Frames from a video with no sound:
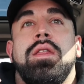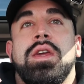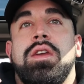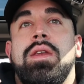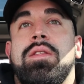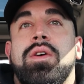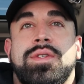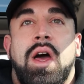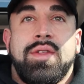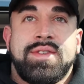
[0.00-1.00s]
Like you need
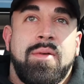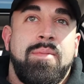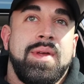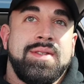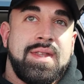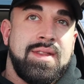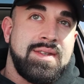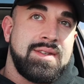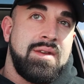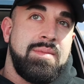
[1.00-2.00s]
those health supplements, and
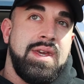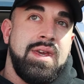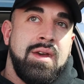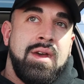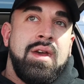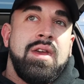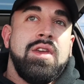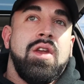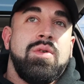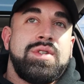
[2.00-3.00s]
this is going to be,
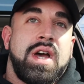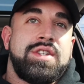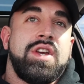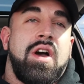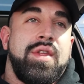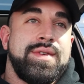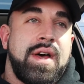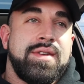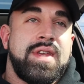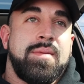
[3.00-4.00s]
you know, touching on those
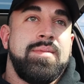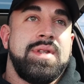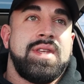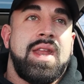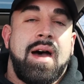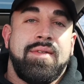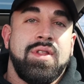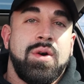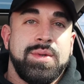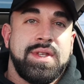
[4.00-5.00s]
health supplements and
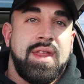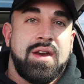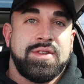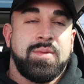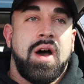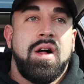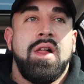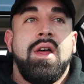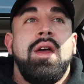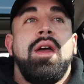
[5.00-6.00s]
having those in there as
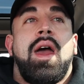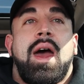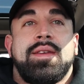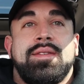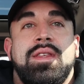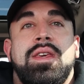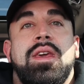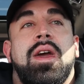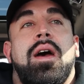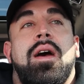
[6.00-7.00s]
well as
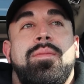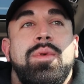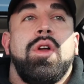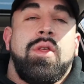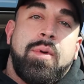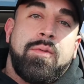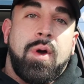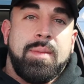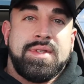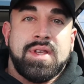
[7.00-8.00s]
the, you know, the
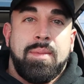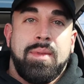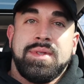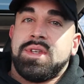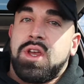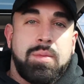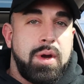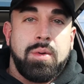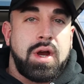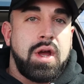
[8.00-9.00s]
performance supplements, like your
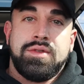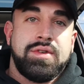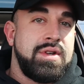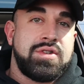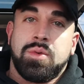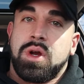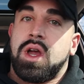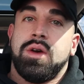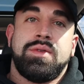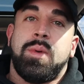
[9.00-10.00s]
pre-workouts, your
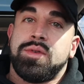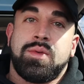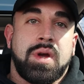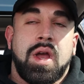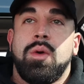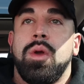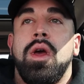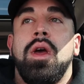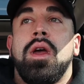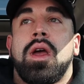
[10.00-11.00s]
intra-workouts, post-workout
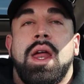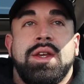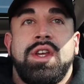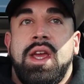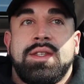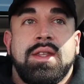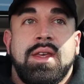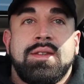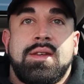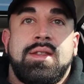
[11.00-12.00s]
kind of shakes
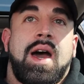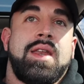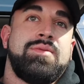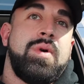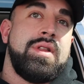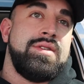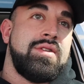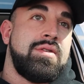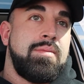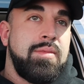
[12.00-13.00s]
and things like that, as well
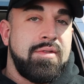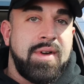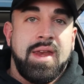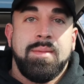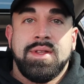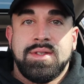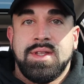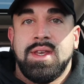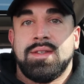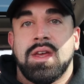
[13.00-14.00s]
as your vitamins
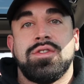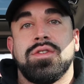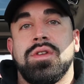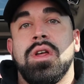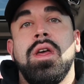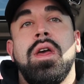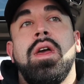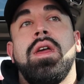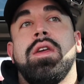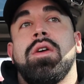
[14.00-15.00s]
and the essential,
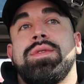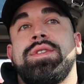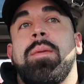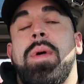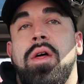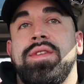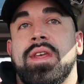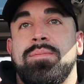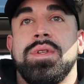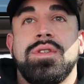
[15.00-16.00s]
you know, health
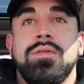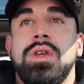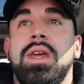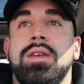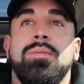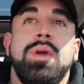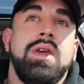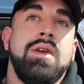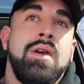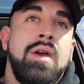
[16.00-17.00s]
supplements you need to
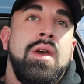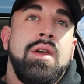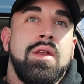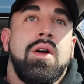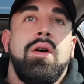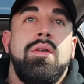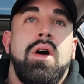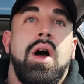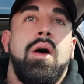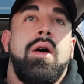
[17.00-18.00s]
be, you know,
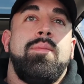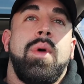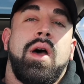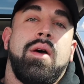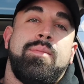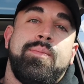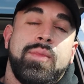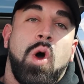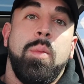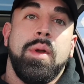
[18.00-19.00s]
a
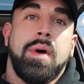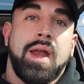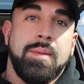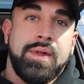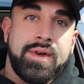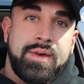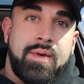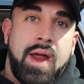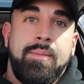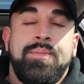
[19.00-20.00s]
open
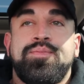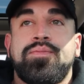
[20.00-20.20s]
bodybuilder, right?